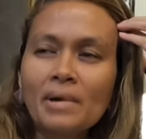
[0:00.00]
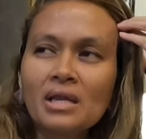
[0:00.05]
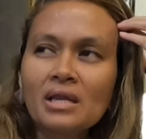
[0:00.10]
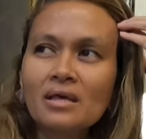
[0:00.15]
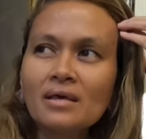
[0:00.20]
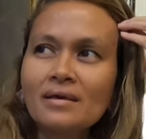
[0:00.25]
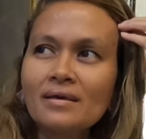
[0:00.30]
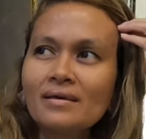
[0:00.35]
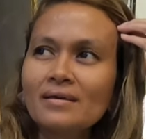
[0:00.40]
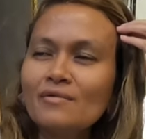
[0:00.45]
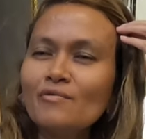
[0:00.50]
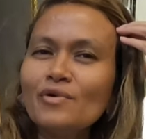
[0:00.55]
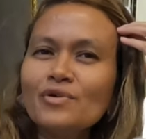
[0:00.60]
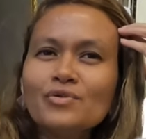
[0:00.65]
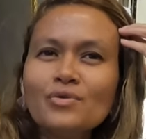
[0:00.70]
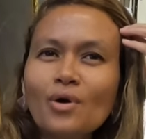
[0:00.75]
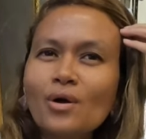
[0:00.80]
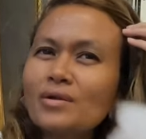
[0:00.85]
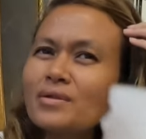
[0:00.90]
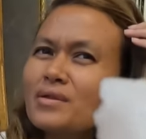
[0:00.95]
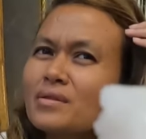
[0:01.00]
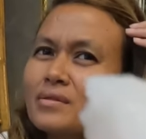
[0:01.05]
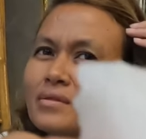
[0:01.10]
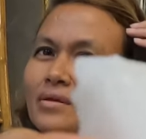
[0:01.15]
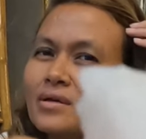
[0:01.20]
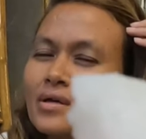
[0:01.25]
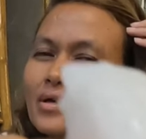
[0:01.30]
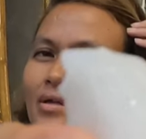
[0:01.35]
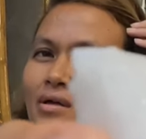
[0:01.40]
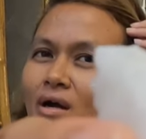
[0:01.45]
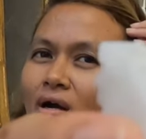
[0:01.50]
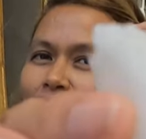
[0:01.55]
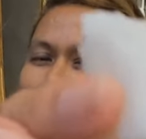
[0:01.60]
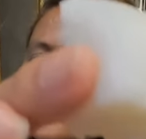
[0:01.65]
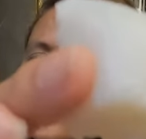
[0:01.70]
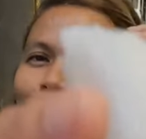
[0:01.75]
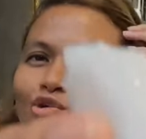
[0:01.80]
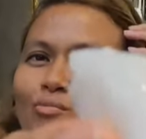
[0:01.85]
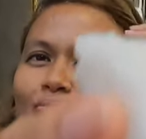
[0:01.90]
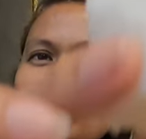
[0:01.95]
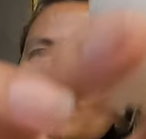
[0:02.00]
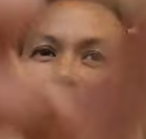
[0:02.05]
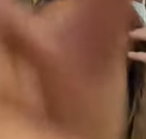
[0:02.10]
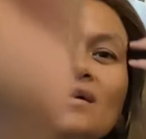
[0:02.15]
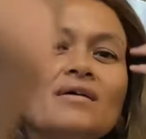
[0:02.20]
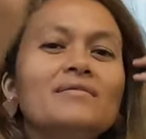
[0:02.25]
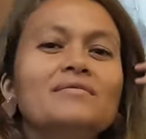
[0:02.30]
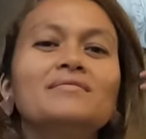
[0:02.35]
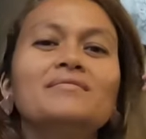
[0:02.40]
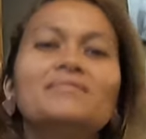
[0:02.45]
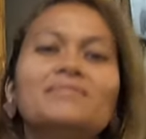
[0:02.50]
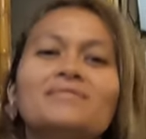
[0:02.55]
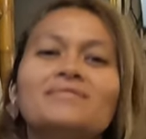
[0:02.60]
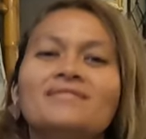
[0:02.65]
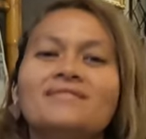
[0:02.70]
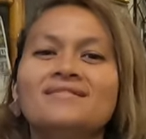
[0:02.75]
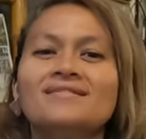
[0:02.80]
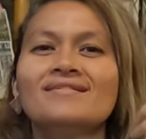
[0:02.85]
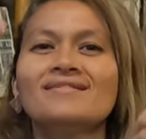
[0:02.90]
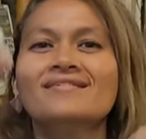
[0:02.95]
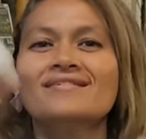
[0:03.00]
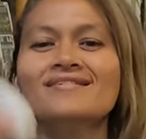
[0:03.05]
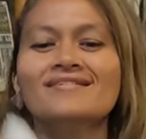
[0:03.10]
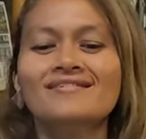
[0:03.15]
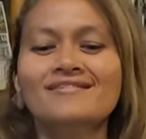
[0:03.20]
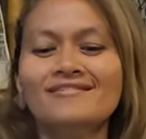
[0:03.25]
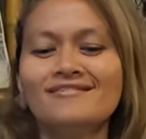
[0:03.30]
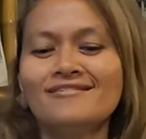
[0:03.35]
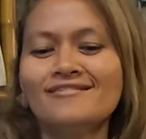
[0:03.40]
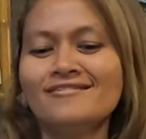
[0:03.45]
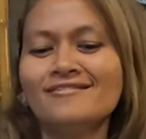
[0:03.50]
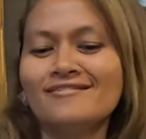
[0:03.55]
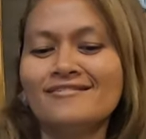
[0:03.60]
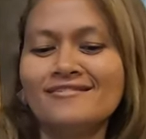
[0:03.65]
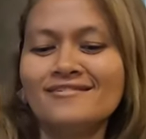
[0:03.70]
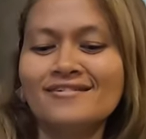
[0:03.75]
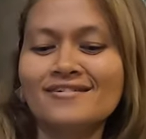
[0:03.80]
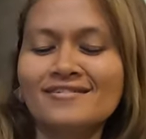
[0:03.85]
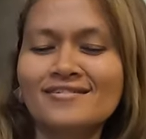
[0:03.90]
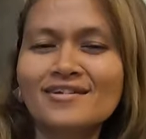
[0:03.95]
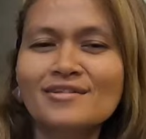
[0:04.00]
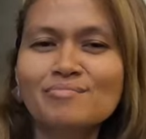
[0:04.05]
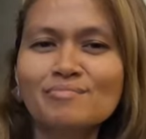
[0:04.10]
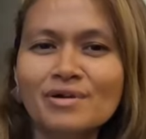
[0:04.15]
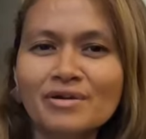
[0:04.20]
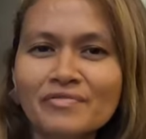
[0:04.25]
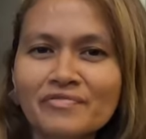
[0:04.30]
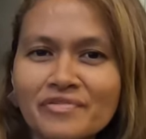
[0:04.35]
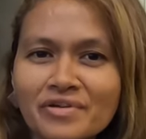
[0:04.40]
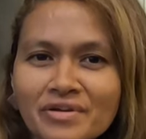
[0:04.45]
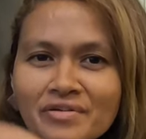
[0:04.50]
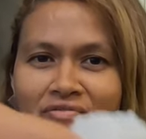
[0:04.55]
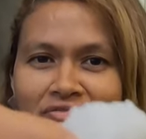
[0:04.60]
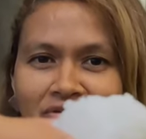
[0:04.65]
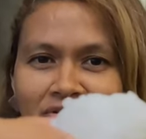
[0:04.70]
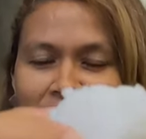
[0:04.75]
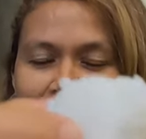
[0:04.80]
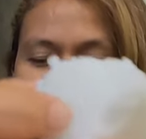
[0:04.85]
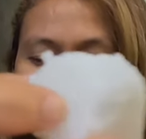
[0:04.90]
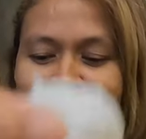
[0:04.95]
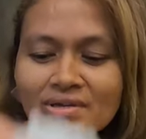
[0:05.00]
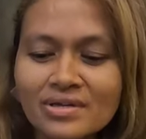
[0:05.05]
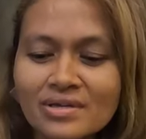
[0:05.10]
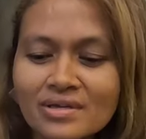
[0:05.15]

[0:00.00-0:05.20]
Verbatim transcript: Malay, what you call this? Cube rice. Ah, that's my favorite